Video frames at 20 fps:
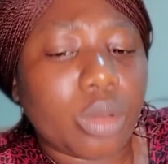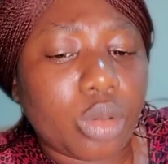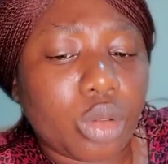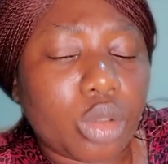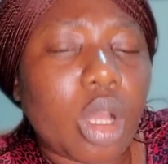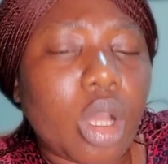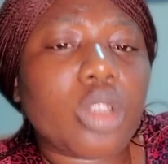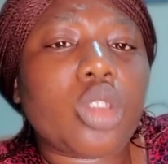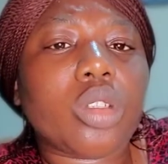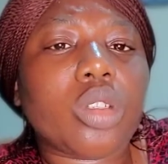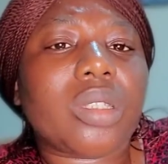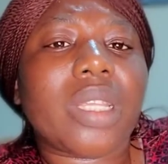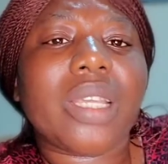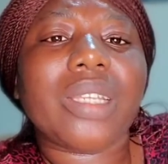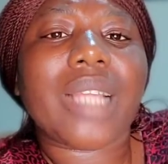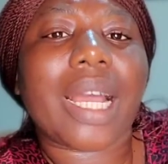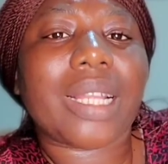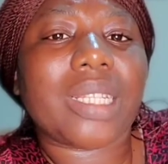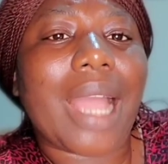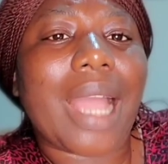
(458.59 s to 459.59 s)
don't you
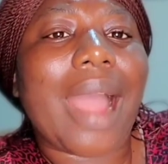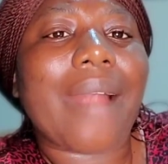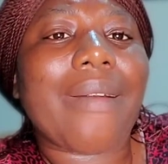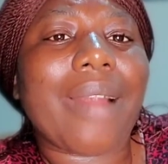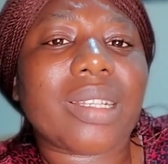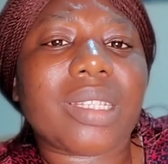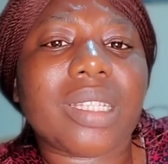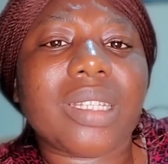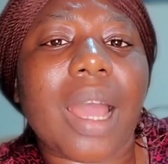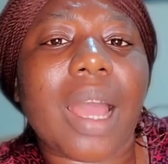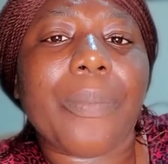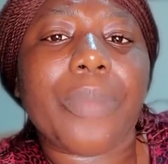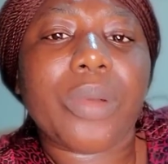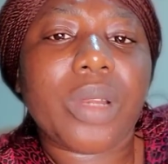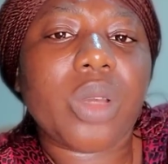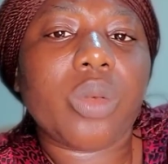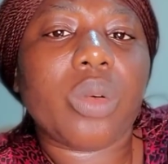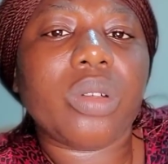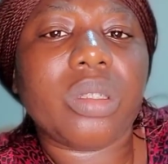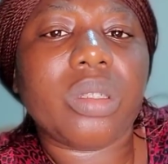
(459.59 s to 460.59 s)
think that they are harassing and
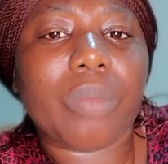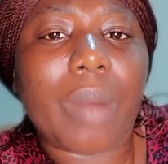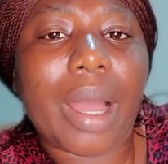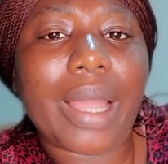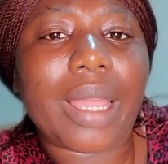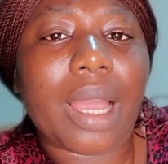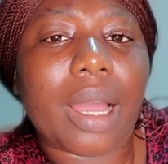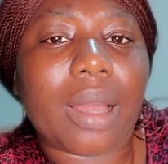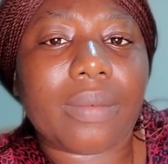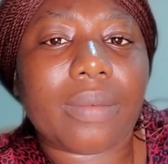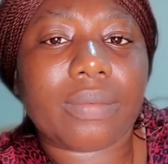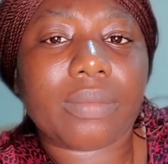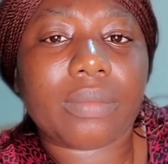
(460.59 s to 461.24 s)
bullying Wodemaya?